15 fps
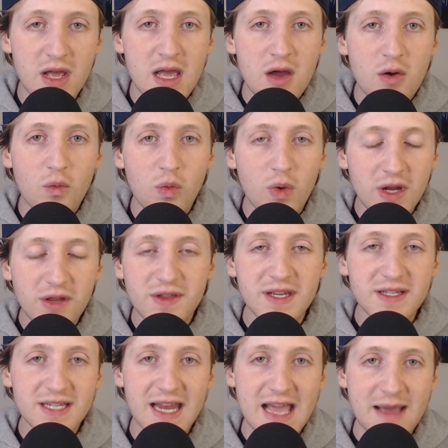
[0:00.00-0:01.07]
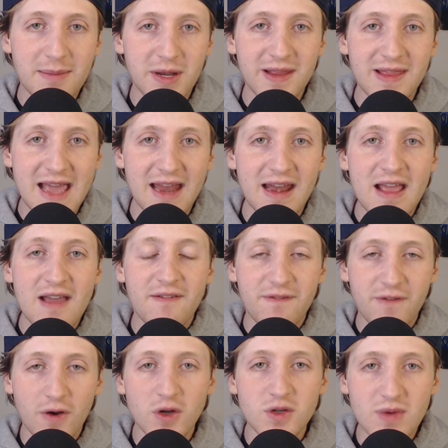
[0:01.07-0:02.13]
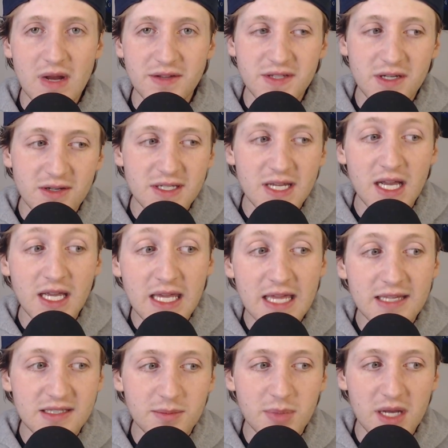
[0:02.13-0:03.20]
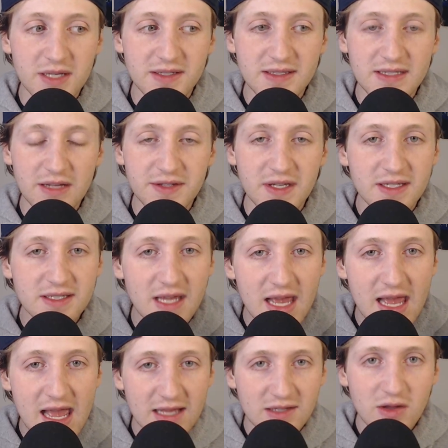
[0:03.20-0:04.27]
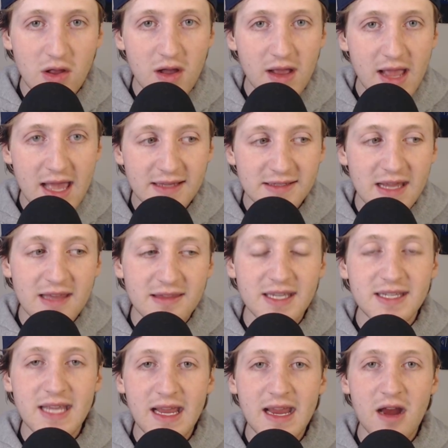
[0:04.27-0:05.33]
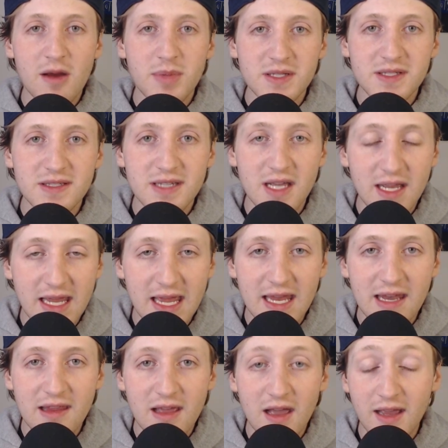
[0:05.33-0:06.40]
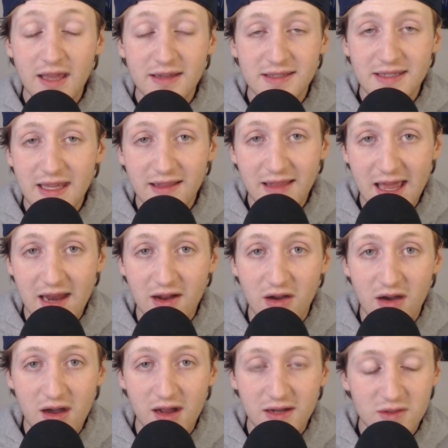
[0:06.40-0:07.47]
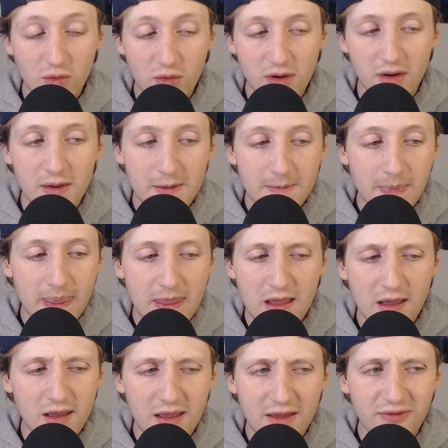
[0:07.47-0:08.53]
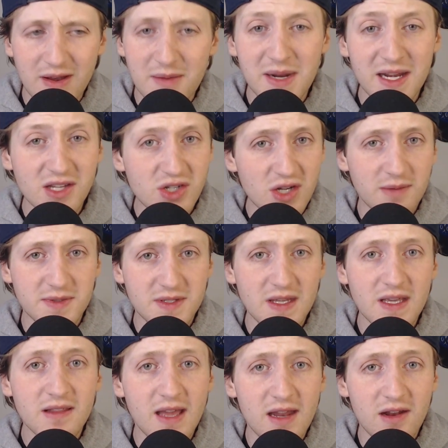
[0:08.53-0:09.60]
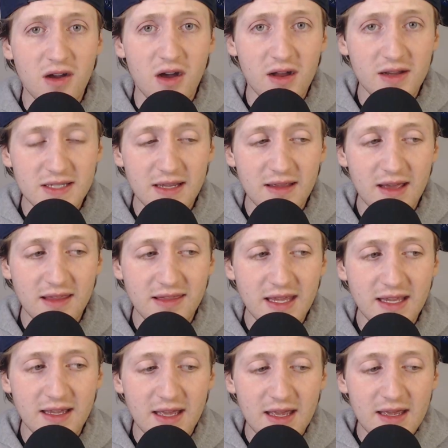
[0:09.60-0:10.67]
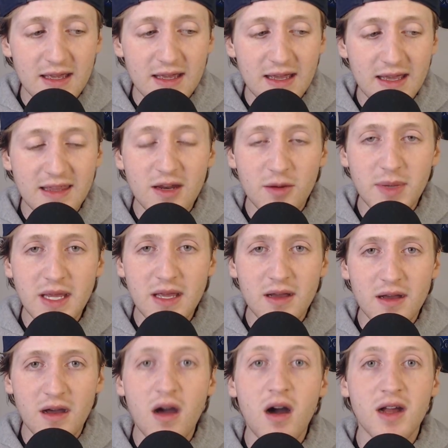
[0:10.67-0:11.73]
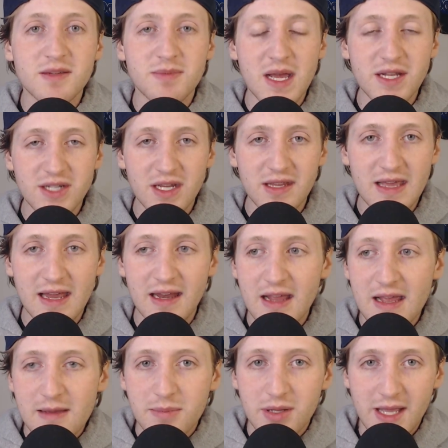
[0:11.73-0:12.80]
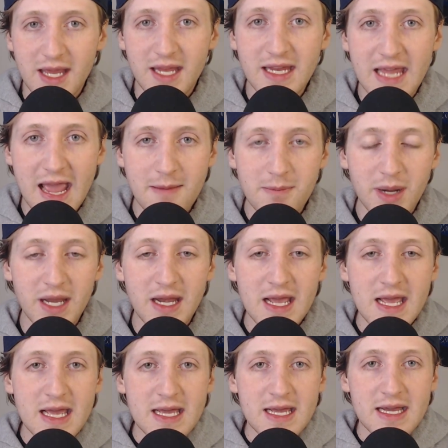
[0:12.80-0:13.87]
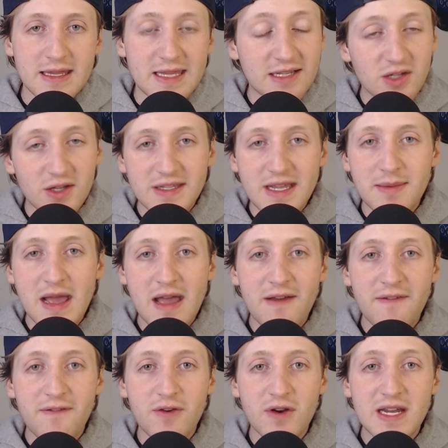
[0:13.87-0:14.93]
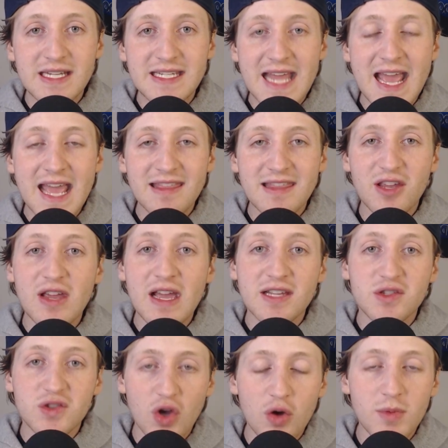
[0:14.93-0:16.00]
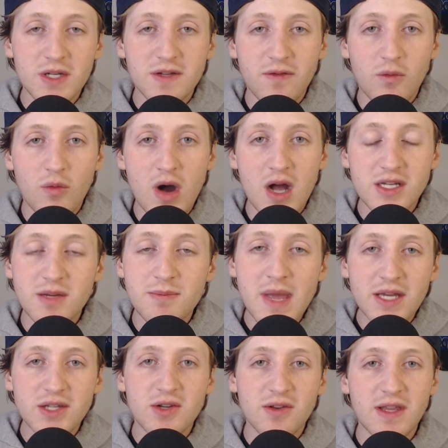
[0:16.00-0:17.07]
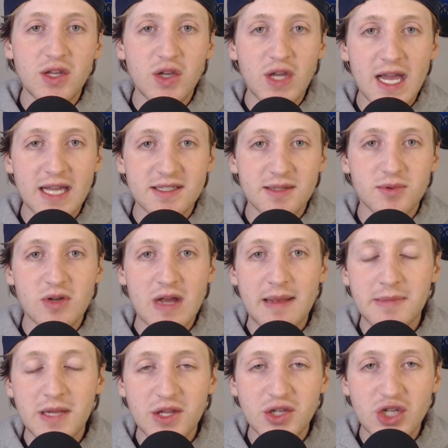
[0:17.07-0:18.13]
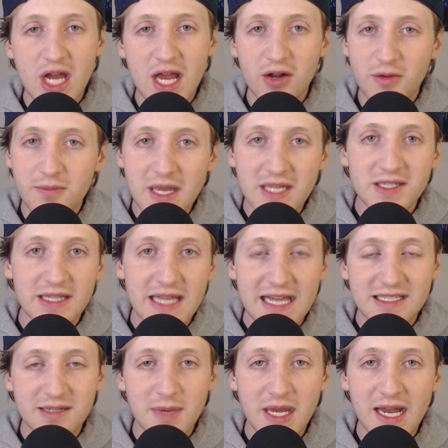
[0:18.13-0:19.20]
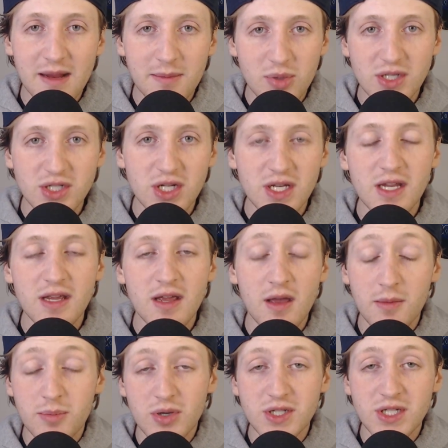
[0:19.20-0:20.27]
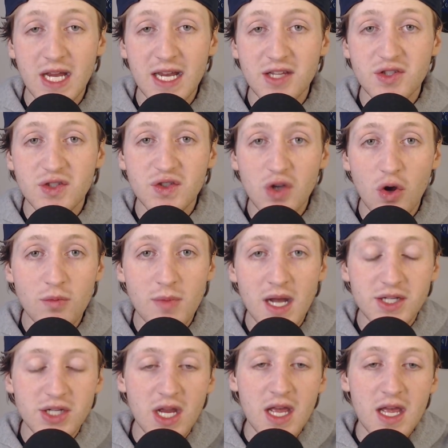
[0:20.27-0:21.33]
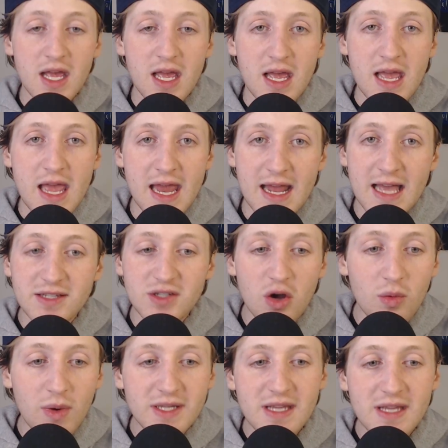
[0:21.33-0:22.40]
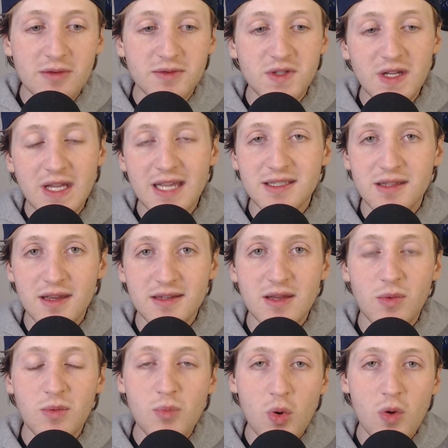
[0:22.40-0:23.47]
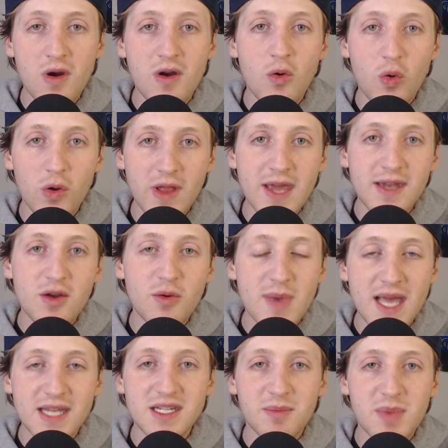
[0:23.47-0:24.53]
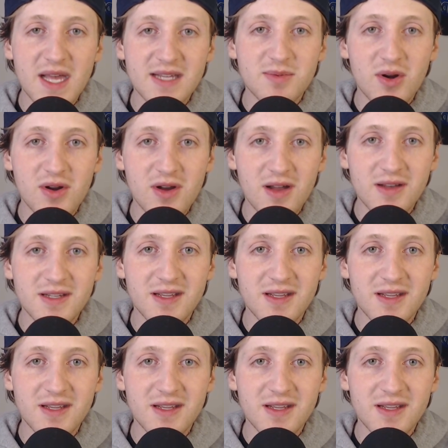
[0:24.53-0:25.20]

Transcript: What do you think is going to happen in that first round series against the Boston Celtics, as long as they take care of business against the Atlanta Hawks, or if anybody jumps the Atlanta Hawks? I think it'll be Hawks Magic in that play-in game. But that's all the time I have for today. Thank you guys so much for watching. Make sure that you guys subscribe to the channel. It means a lot to me, and I appreciate it so much. And as always, I will see you guys next time with more Orlando Magic basketball content.